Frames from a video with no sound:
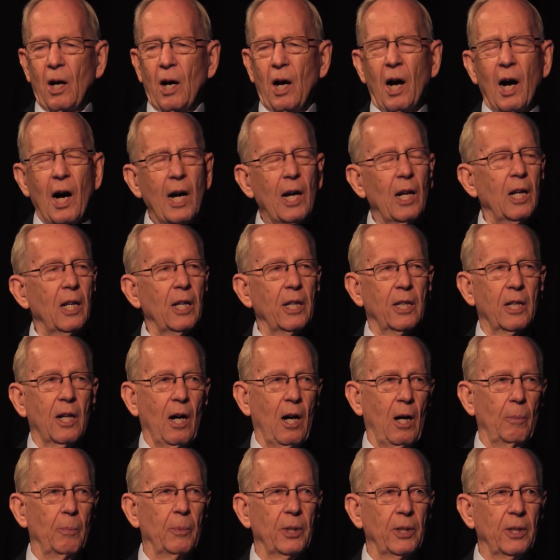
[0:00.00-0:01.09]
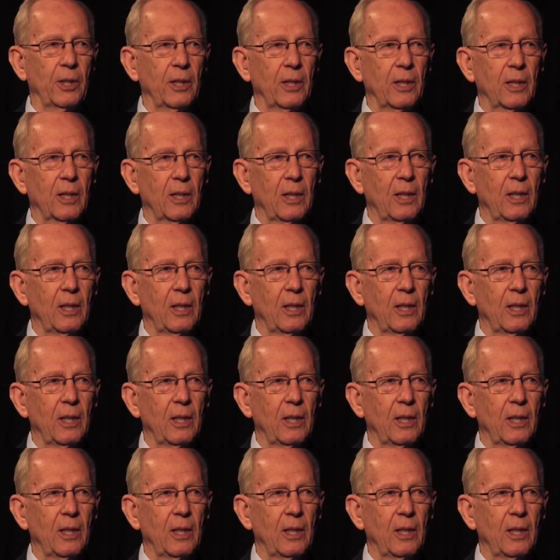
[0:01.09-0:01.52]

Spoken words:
highly competent."